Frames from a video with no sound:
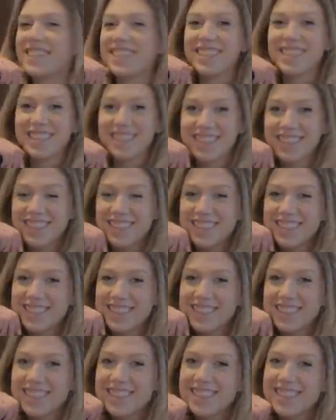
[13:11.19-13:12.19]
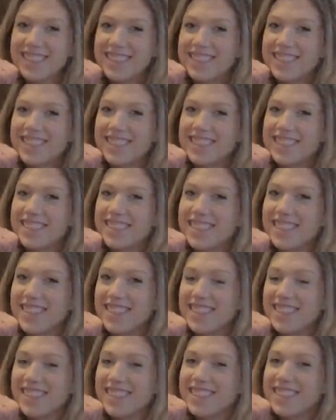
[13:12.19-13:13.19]

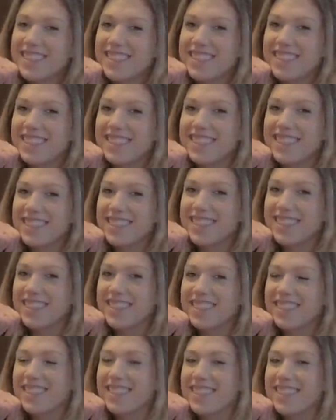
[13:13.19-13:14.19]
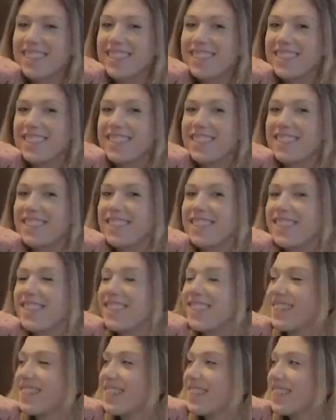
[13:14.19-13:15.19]

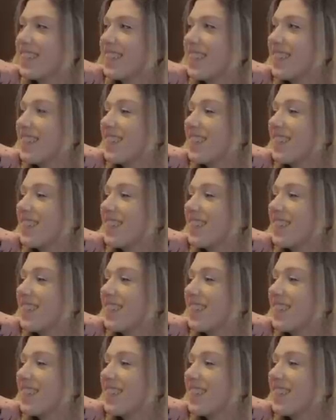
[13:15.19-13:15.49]
This person isn't speaking.